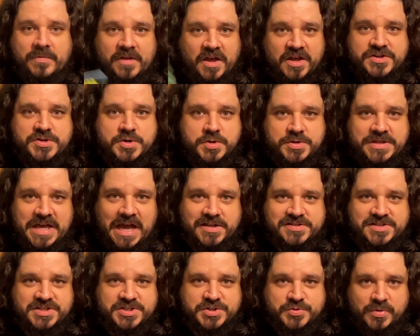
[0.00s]
a
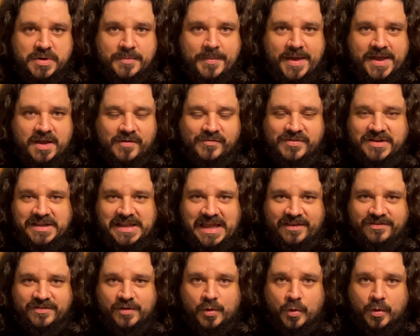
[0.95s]
2000s remake of a
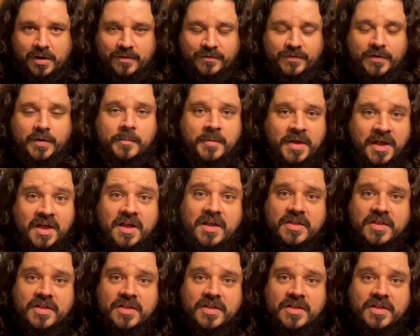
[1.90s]
classic horror film.